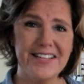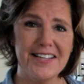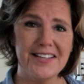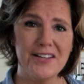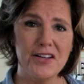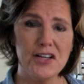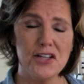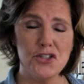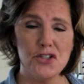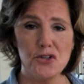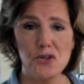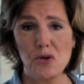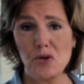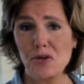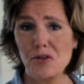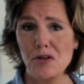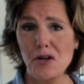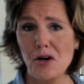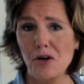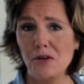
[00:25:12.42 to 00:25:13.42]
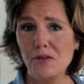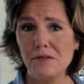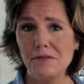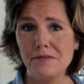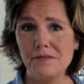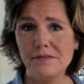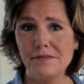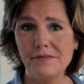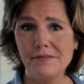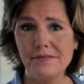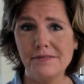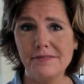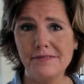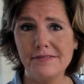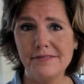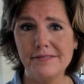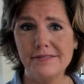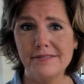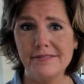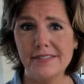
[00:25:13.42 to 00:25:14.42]
Look at your North Node.
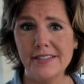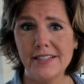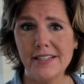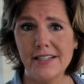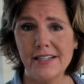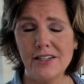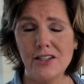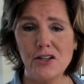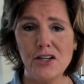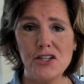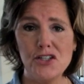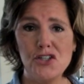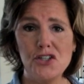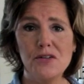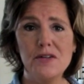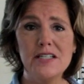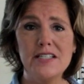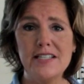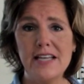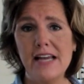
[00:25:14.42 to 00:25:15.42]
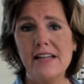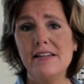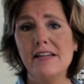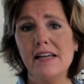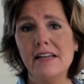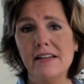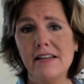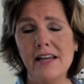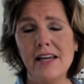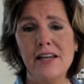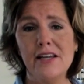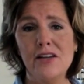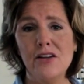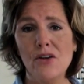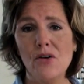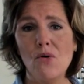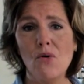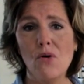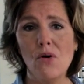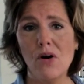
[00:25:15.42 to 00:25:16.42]
Look at your ascendant in
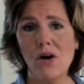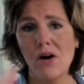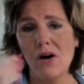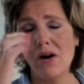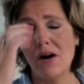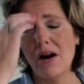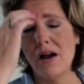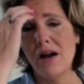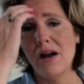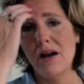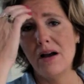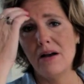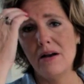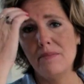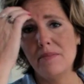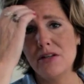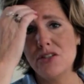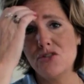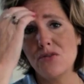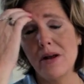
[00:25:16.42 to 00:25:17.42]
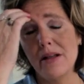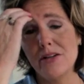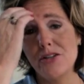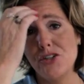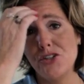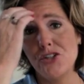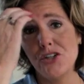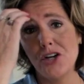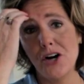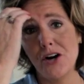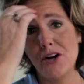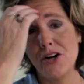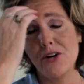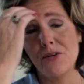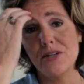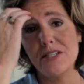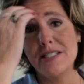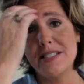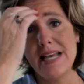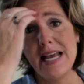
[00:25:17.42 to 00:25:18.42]
your astrology chart. Your
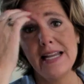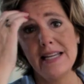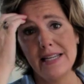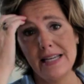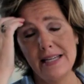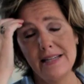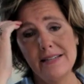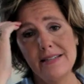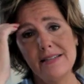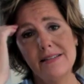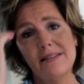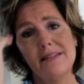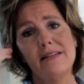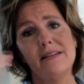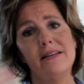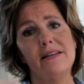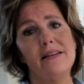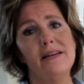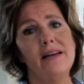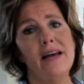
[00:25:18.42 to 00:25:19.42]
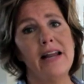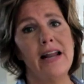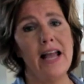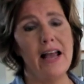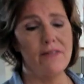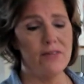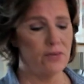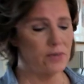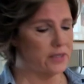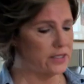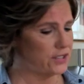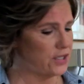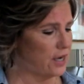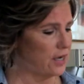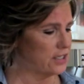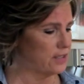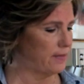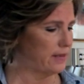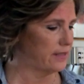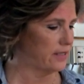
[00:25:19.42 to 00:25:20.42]
ascendant, and I haven't really
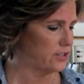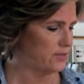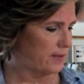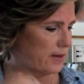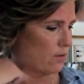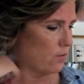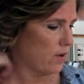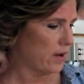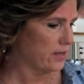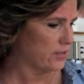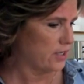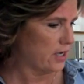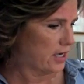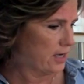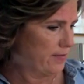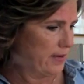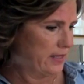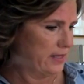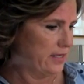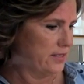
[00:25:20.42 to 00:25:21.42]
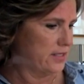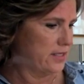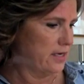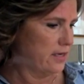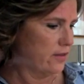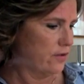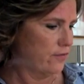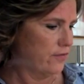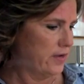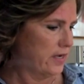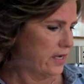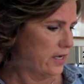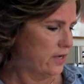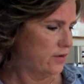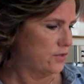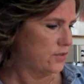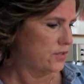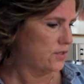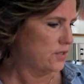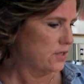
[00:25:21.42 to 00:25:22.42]
talked about this, but I want to talk about this in other
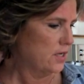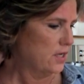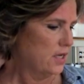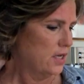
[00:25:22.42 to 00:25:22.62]
videos.